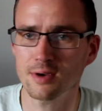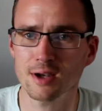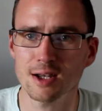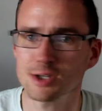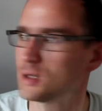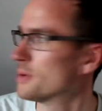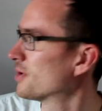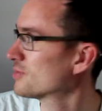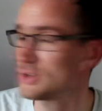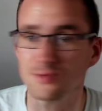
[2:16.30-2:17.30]
collection.
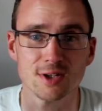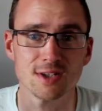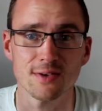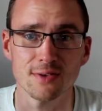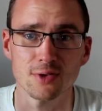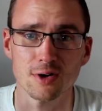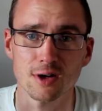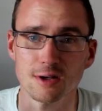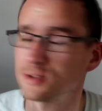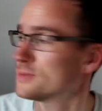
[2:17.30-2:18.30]
I just realised I haven't even got a
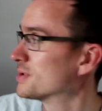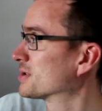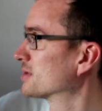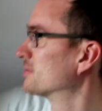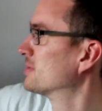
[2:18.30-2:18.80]
glass. One second.